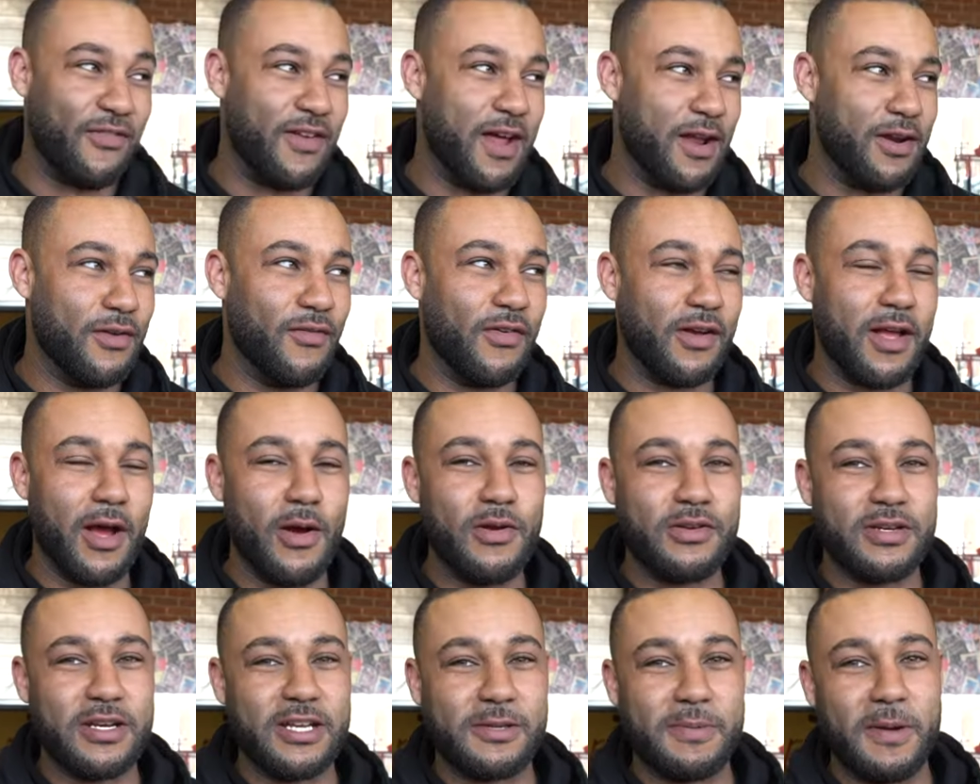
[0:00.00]
for that, another
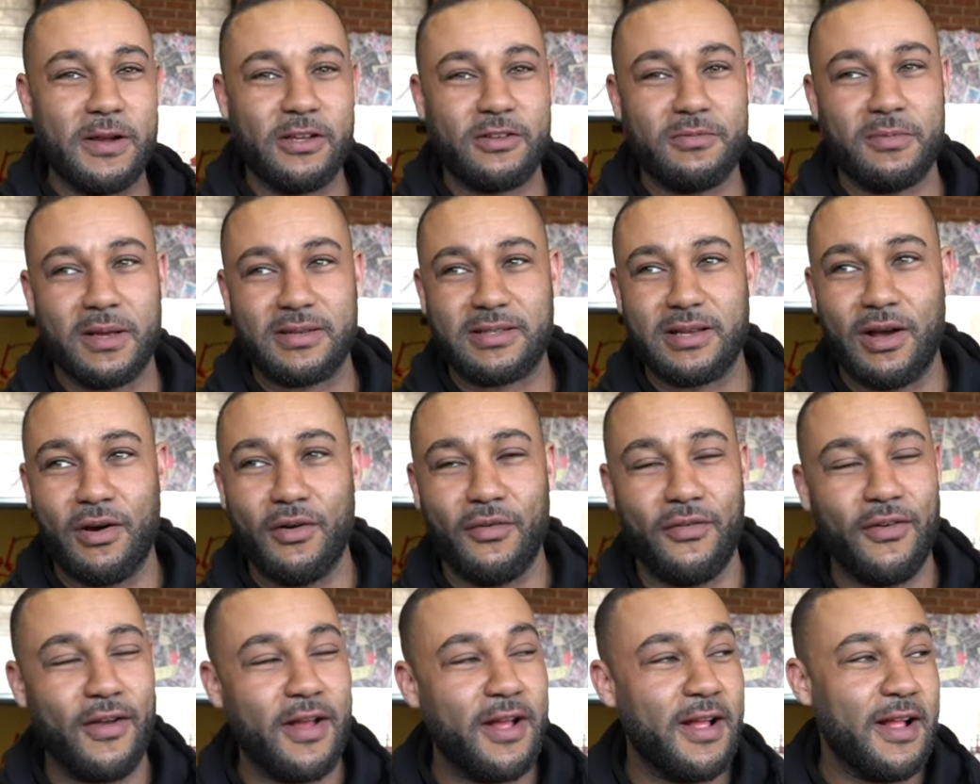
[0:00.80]
coaching experience for
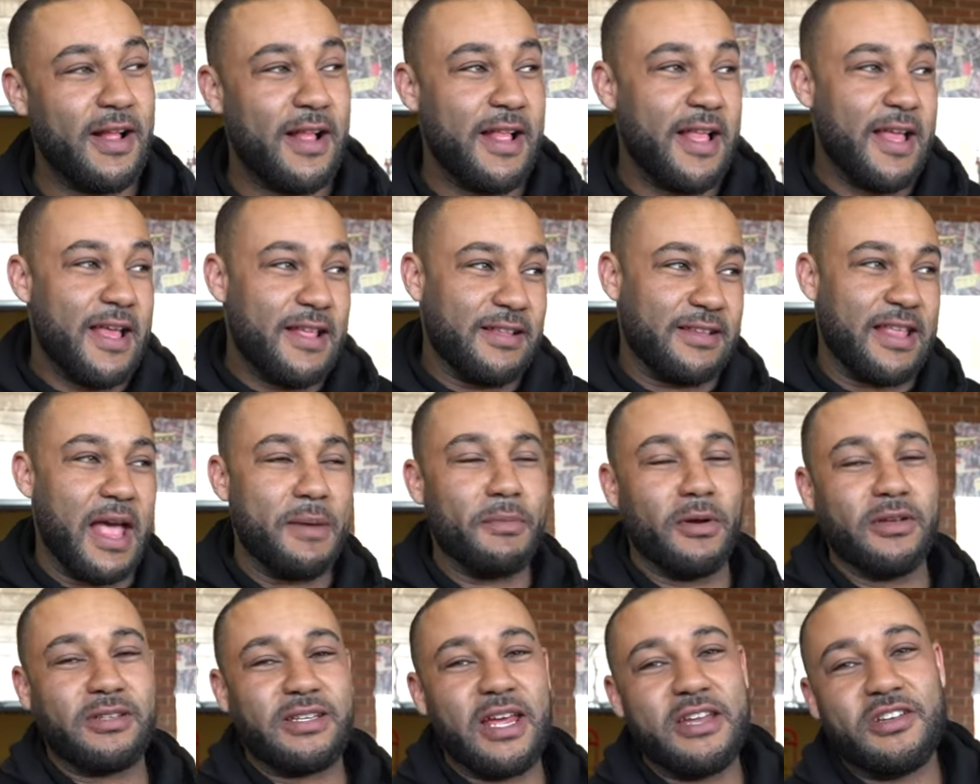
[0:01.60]
myself. He's
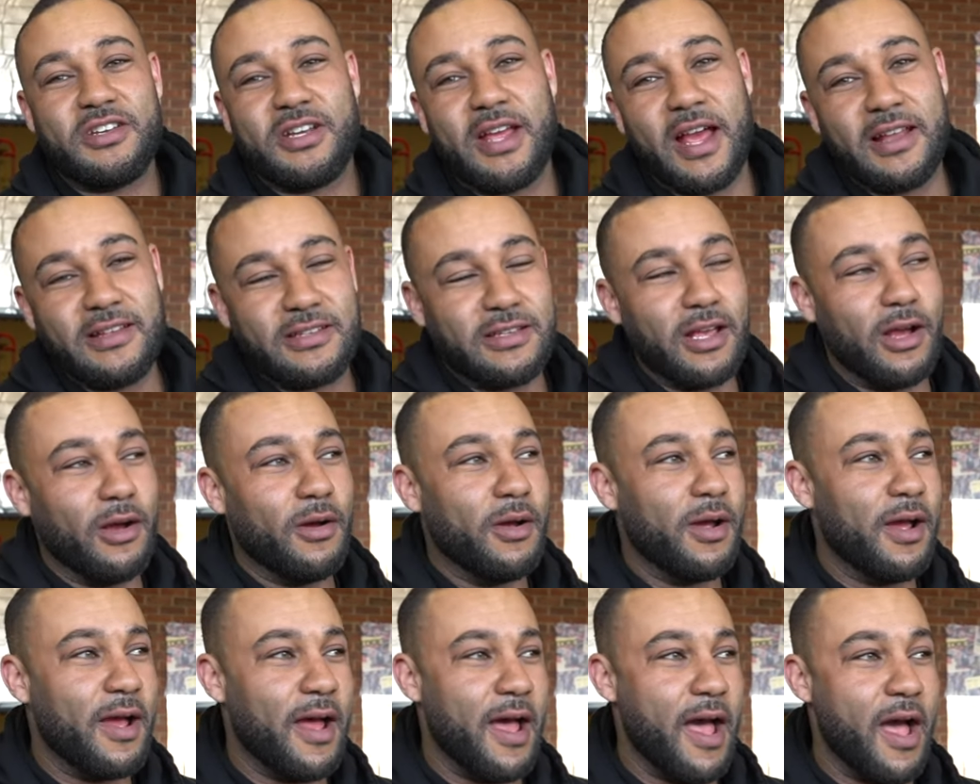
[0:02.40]
getting on stage again, so
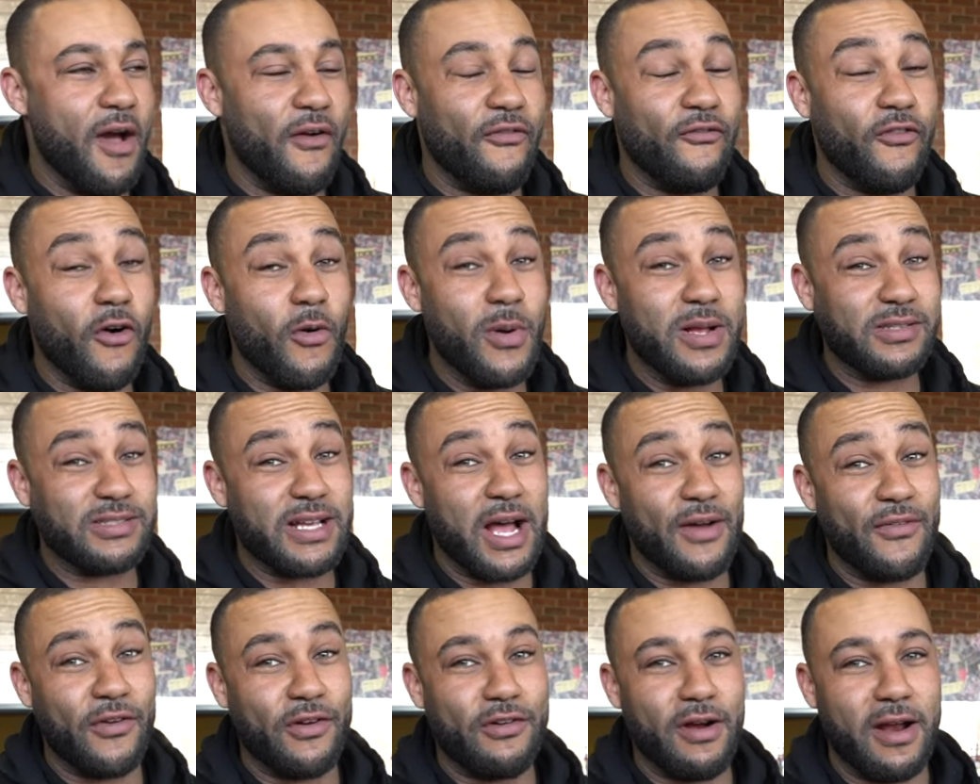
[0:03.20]
4 weeks
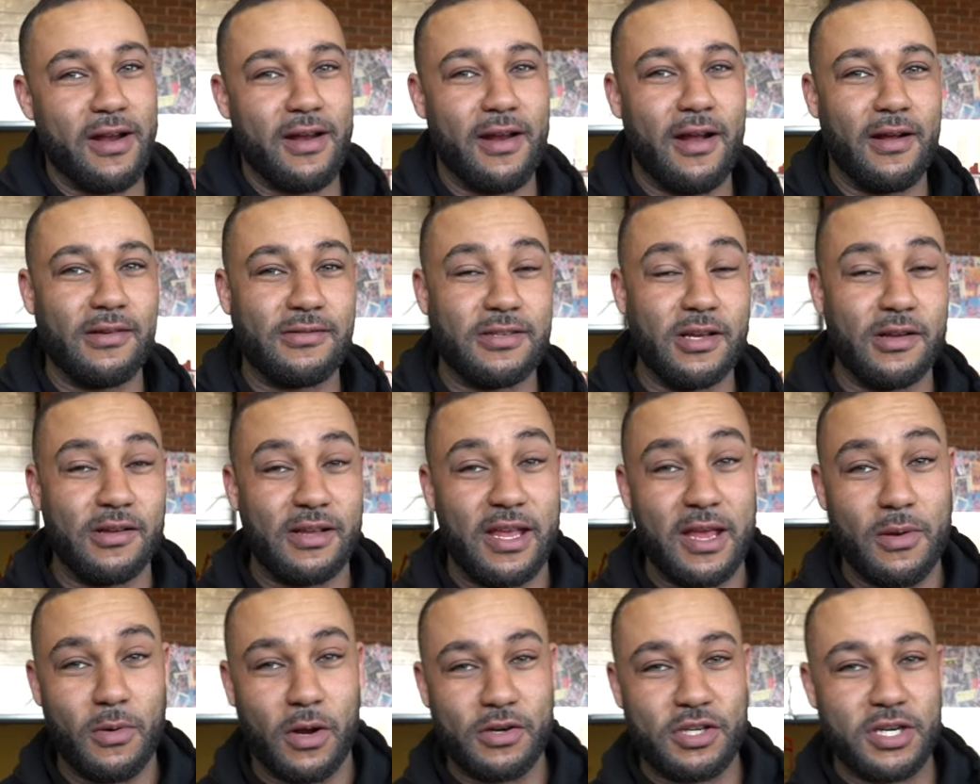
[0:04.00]
out for Grant now. So
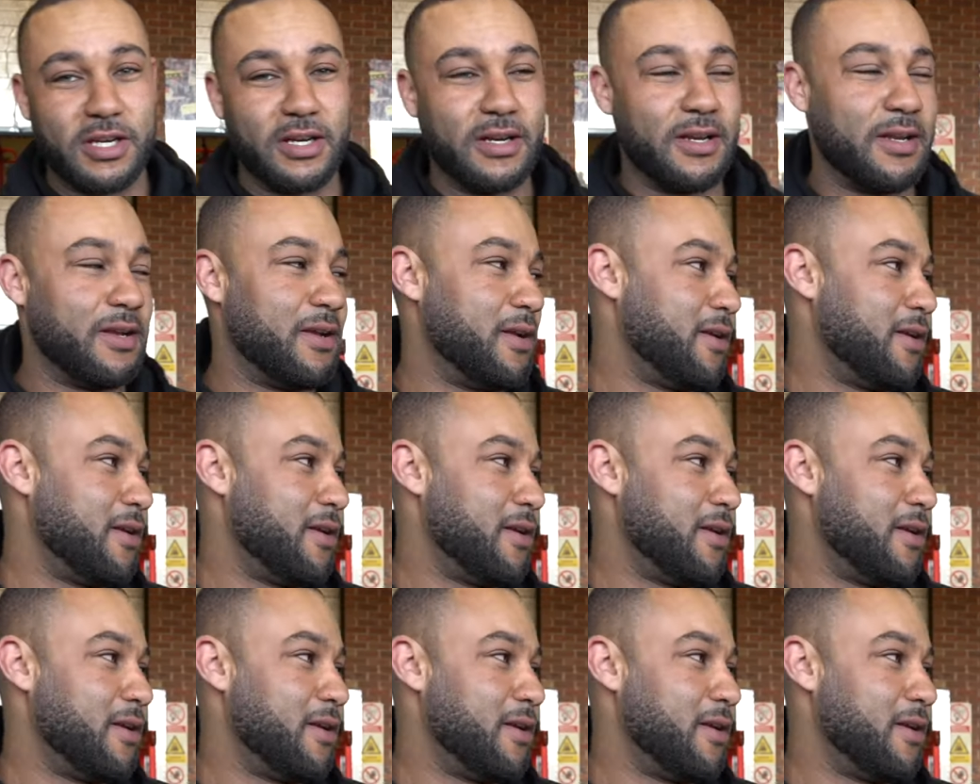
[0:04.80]
keep watching.